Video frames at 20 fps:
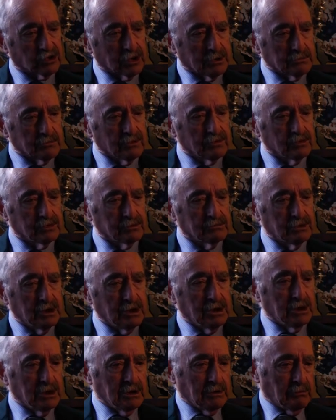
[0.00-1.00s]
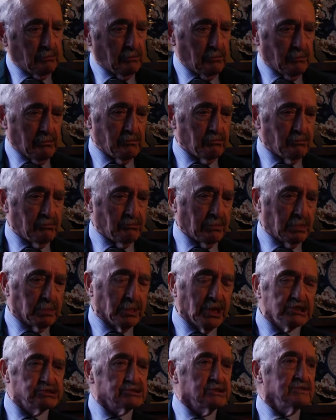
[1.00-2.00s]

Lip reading: some of them late